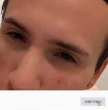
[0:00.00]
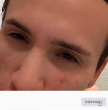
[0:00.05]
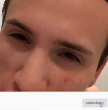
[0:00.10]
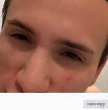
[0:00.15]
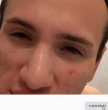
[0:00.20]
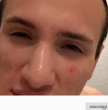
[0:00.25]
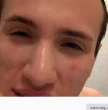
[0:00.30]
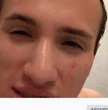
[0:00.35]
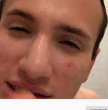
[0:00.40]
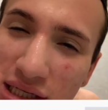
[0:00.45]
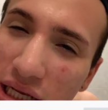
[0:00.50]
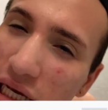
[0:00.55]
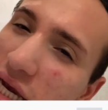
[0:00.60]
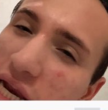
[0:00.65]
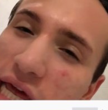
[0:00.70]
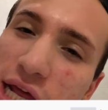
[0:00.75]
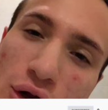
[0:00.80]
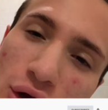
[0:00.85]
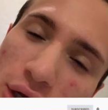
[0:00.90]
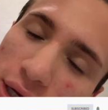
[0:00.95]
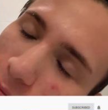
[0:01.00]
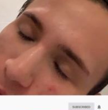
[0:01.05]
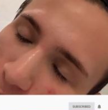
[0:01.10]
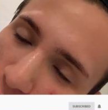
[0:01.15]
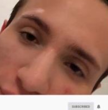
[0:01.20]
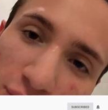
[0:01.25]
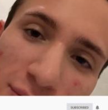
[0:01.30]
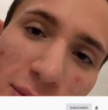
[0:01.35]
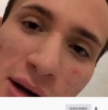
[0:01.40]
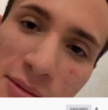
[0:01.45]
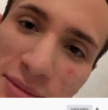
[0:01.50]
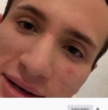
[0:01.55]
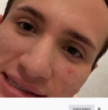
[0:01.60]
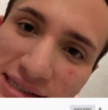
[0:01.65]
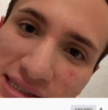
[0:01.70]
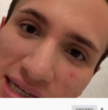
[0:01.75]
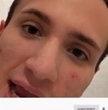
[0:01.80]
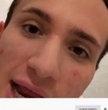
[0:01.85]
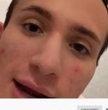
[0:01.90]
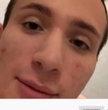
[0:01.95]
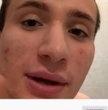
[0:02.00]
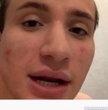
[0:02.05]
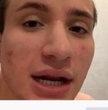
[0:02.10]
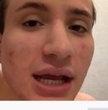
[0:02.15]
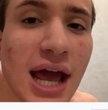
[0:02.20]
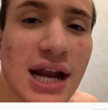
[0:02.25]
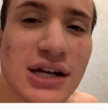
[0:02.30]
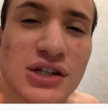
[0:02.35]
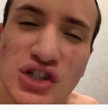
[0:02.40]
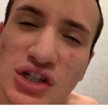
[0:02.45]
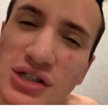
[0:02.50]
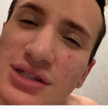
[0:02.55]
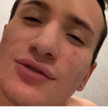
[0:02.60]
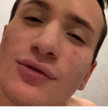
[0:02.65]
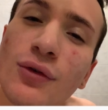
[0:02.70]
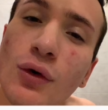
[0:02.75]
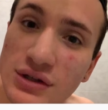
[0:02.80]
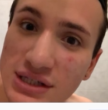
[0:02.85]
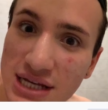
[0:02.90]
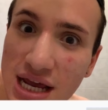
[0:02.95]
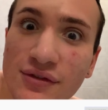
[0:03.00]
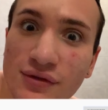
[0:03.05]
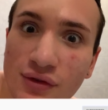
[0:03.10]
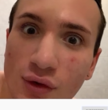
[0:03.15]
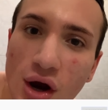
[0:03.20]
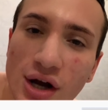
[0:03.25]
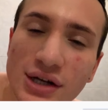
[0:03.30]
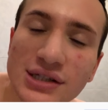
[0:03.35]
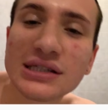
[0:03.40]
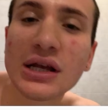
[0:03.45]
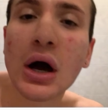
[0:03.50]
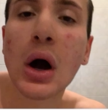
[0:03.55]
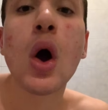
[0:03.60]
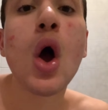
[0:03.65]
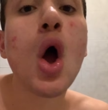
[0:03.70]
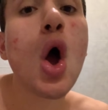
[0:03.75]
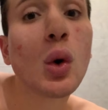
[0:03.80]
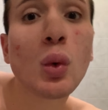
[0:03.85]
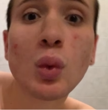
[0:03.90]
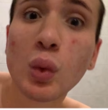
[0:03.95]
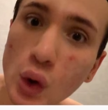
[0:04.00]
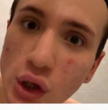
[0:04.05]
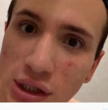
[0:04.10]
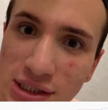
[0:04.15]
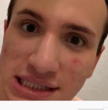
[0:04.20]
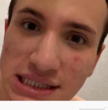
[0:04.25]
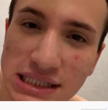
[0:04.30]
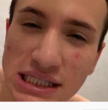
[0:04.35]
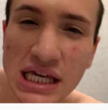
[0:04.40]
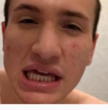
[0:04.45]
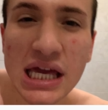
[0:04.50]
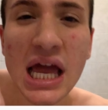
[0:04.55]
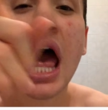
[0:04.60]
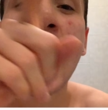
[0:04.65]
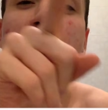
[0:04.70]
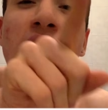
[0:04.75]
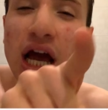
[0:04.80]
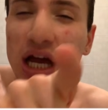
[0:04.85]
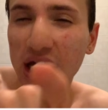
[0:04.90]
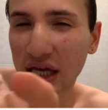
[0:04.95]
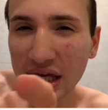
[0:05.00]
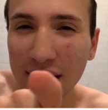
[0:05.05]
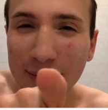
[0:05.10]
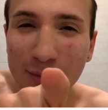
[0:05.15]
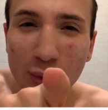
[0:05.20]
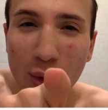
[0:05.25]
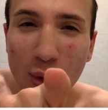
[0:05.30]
just a little improvement in my skin. But again, it's just for day 4. So we'll see. Keep